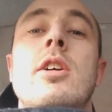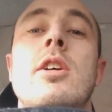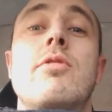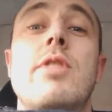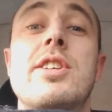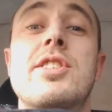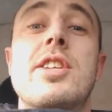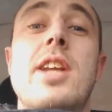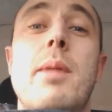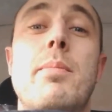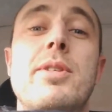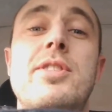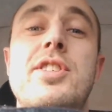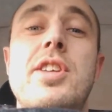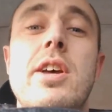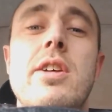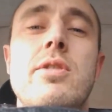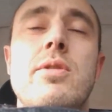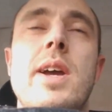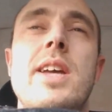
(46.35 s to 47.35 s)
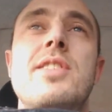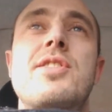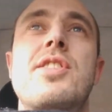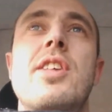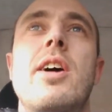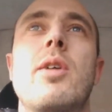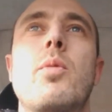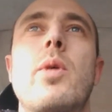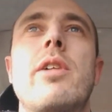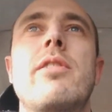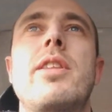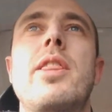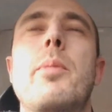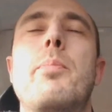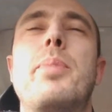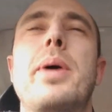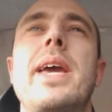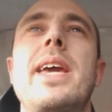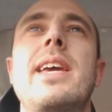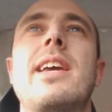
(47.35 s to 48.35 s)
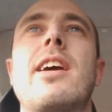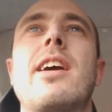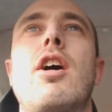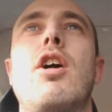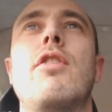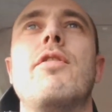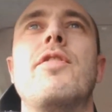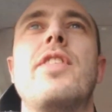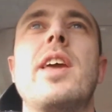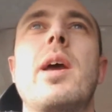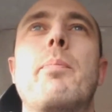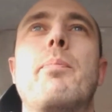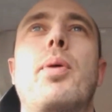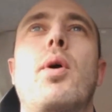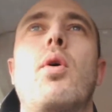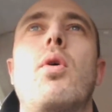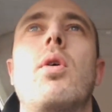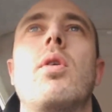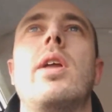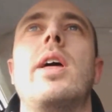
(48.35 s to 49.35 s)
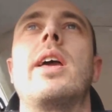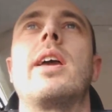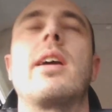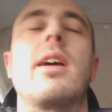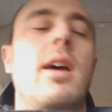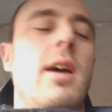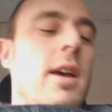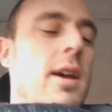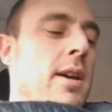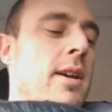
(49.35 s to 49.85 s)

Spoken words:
Reason number 2 is that we're in the peak of the appalling